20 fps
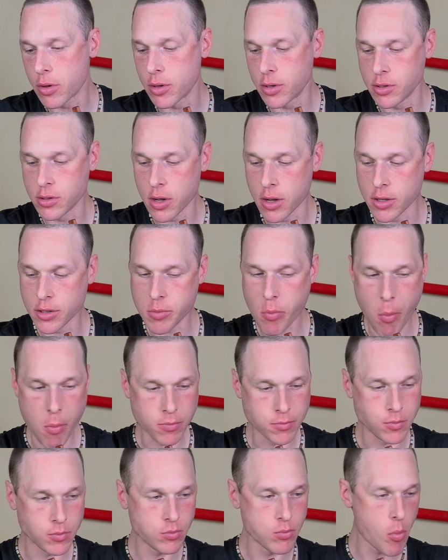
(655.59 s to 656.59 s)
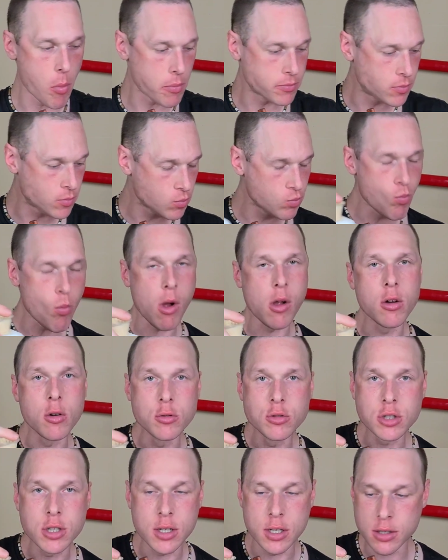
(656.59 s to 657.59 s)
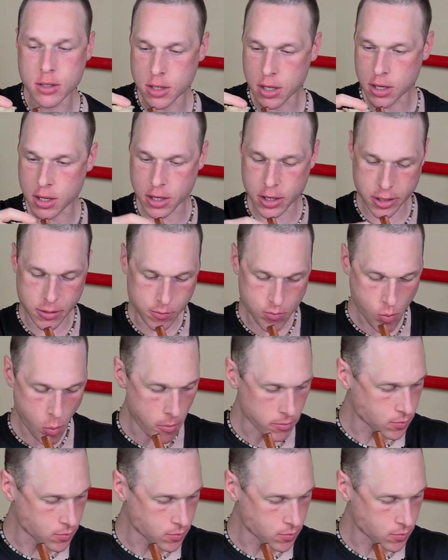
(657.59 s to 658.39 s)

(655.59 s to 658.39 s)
of these guys. My OCD is kicking in.